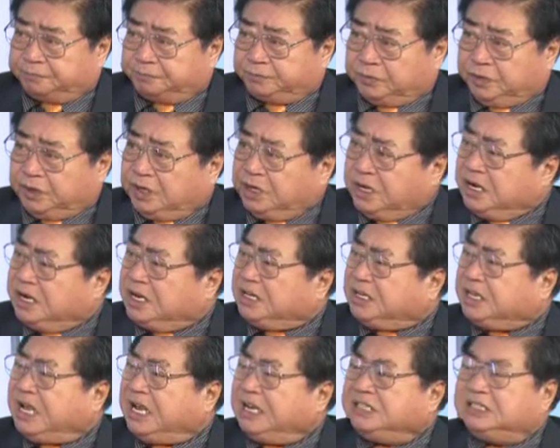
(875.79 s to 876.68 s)
Yeah, age
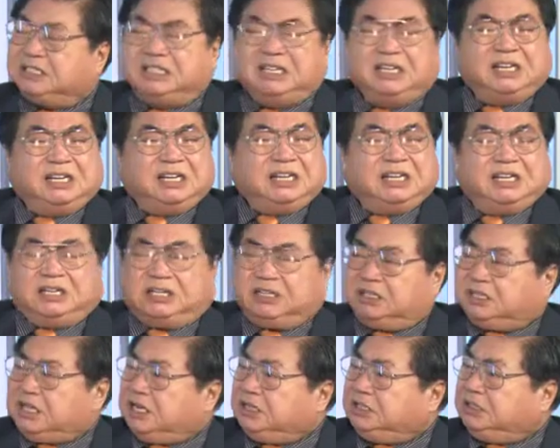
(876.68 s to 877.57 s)
15, that's, I was already
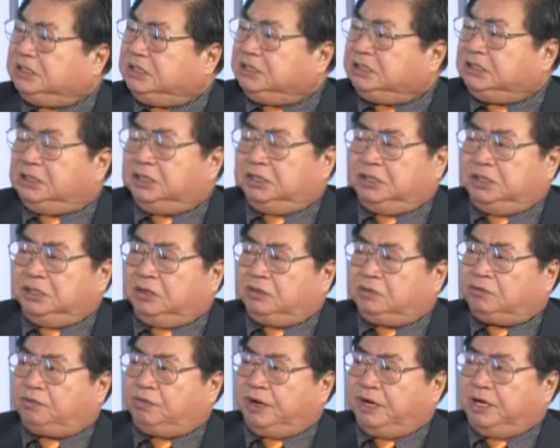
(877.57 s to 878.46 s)
assistant that's manager. That's
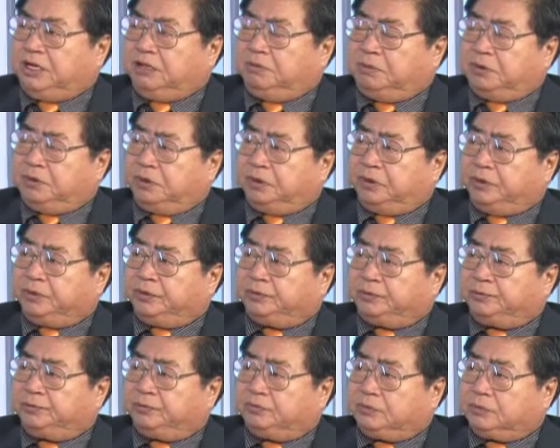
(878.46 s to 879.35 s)
incredible.
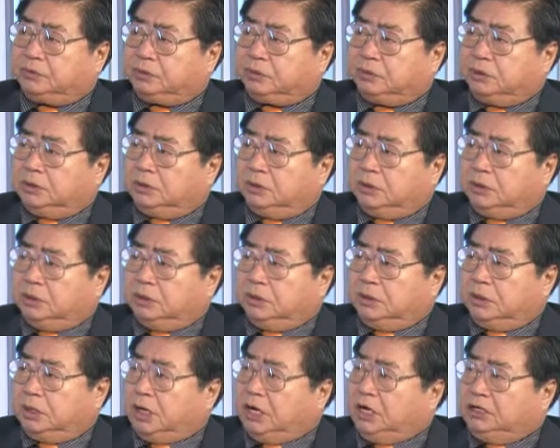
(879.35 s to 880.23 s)

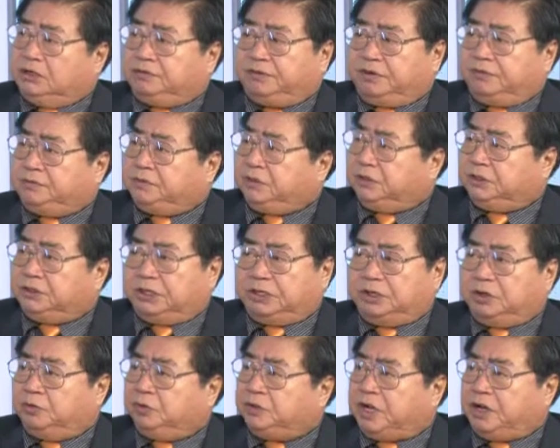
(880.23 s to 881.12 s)
Age 15, they
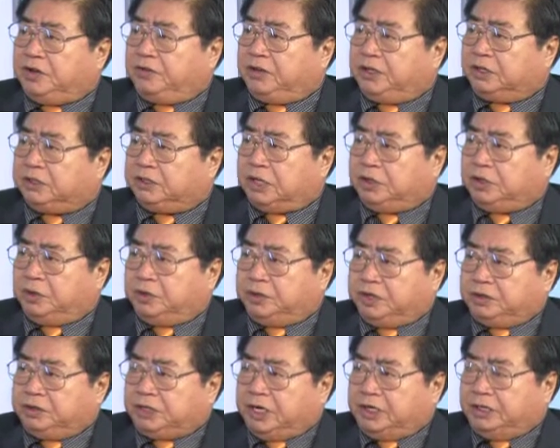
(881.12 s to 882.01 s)
know nothing. They know
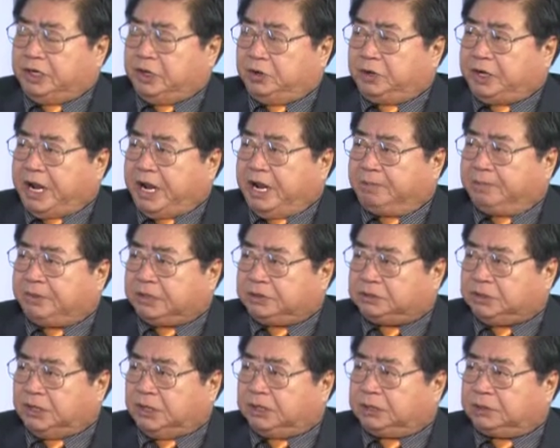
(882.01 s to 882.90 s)
Nintendo game.
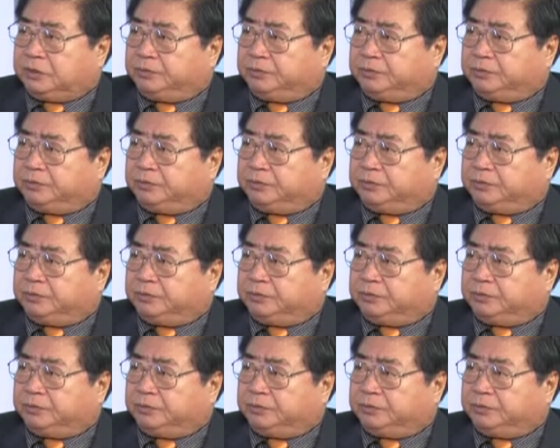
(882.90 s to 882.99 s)
That's it.